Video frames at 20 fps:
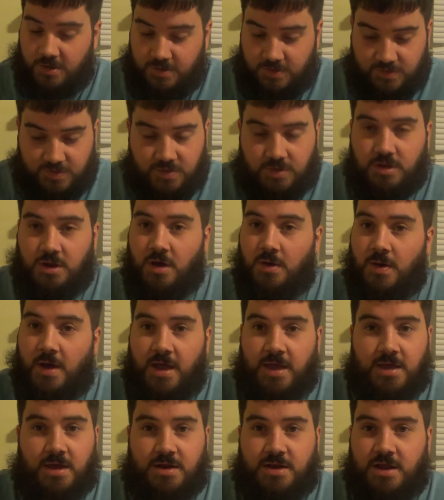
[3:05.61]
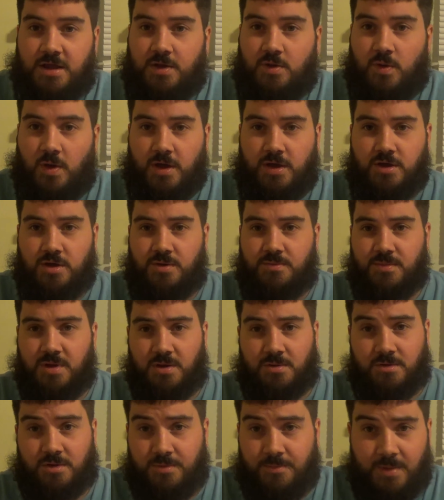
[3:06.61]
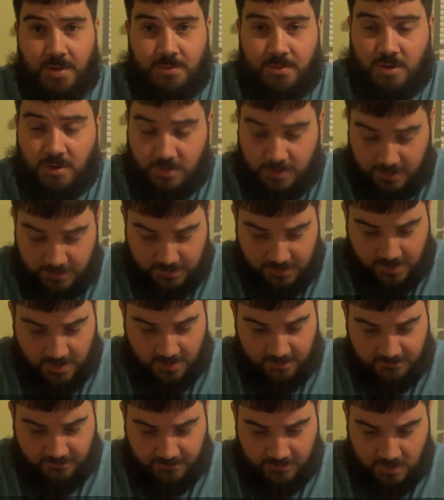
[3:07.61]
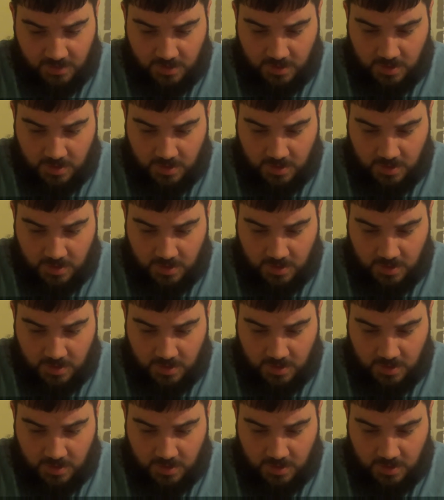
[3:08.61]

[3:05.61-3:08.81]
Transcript: because you know I ain't got that quite good a memory to remember all this stuff.